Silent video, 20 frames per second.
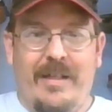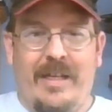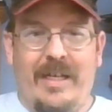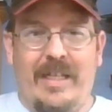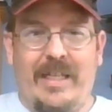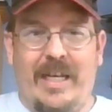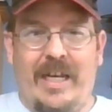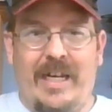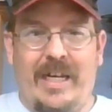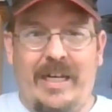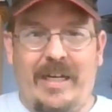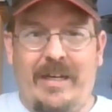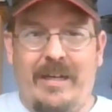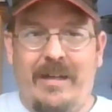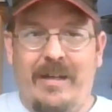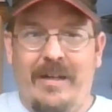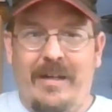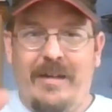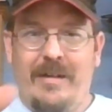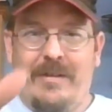And then he
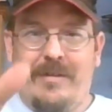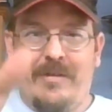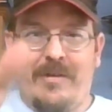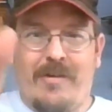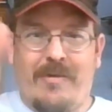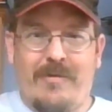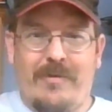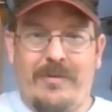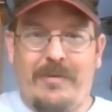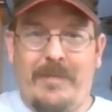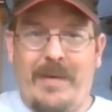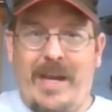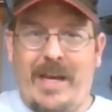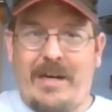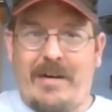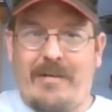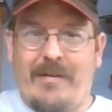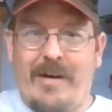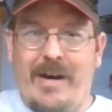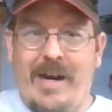circles
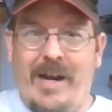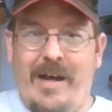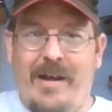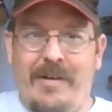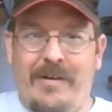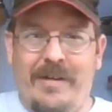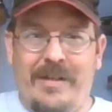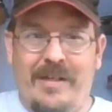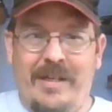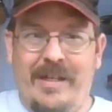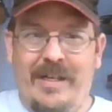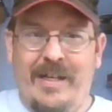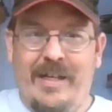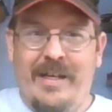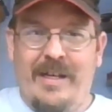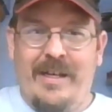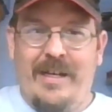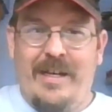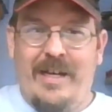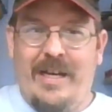back around,
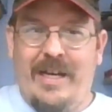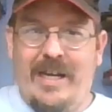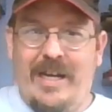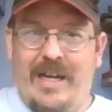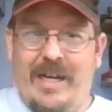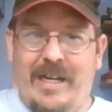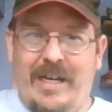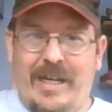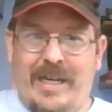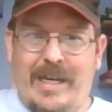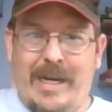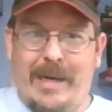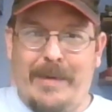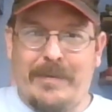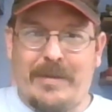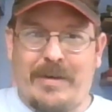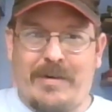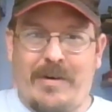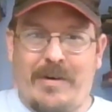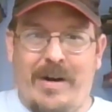and he
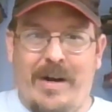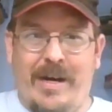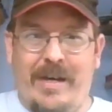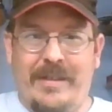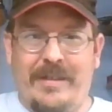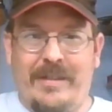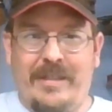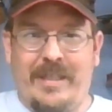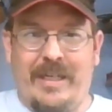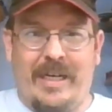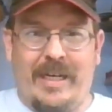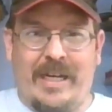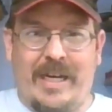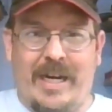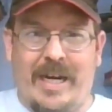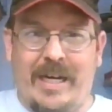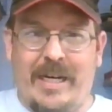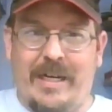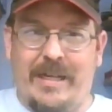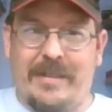comes across, and he
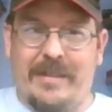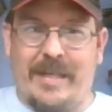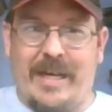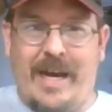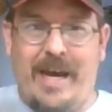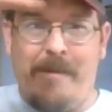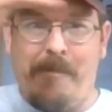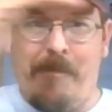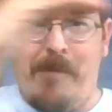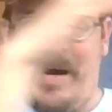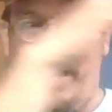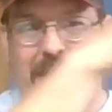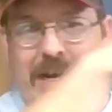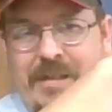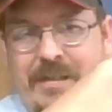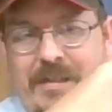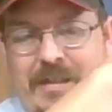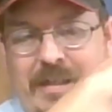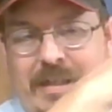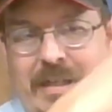kind of does a high
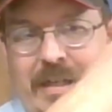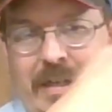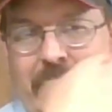pass.